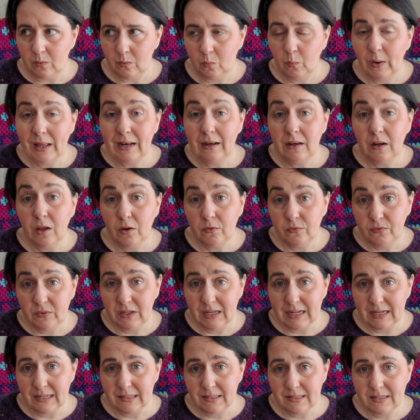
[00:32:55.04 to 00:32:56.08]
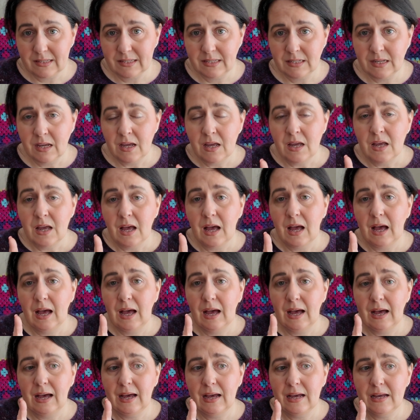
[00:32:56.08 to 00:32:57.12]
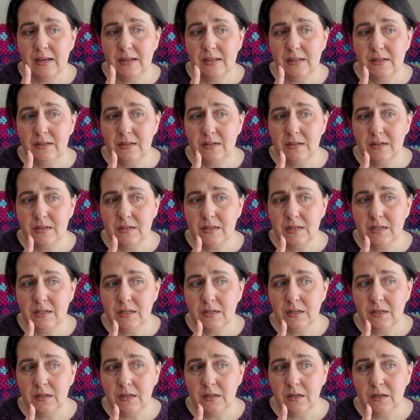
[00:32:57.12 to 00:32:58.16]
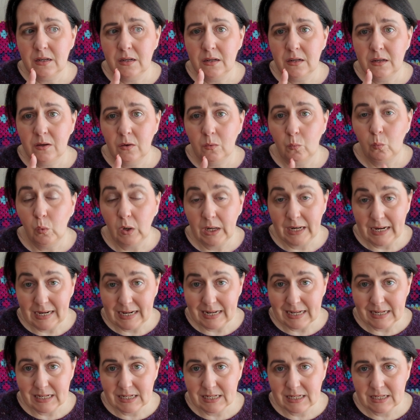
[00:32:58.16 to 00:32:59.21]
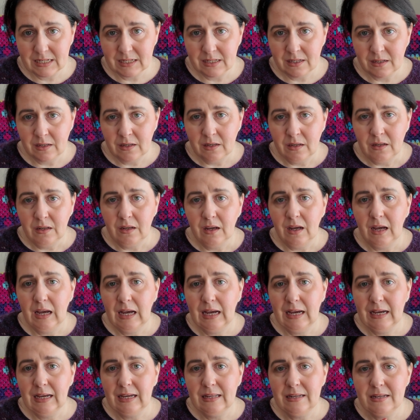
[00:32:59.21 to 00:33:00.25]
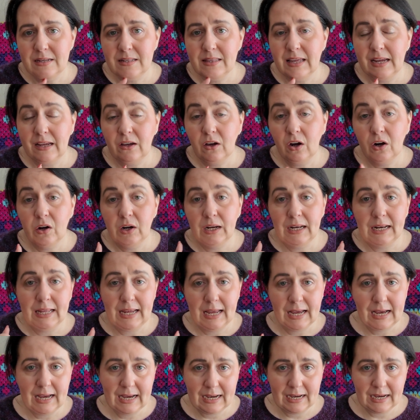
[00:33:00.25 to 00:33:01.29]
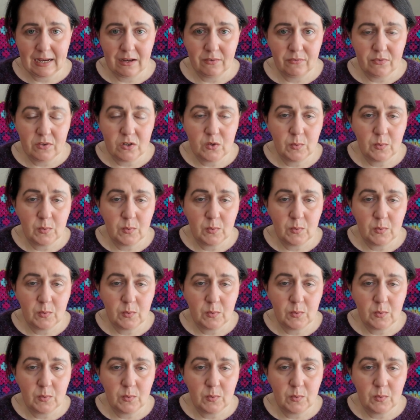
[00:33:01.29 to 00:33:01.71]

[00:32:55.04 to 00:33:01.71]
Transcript: Loved Knits and Woolly Knit, and they currently have the